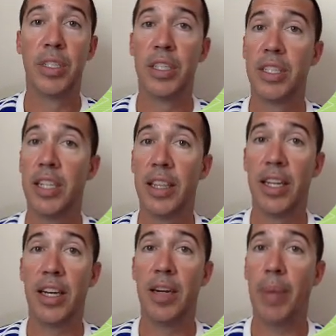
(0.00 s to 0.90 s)
just sit
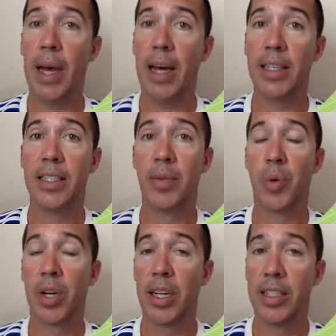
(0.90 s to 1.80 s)
there and pass and
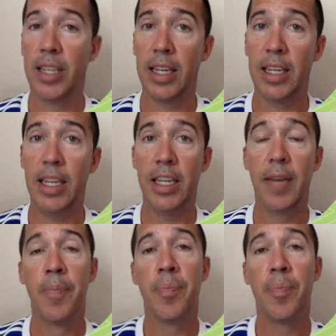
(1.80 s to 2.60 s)
work on technique.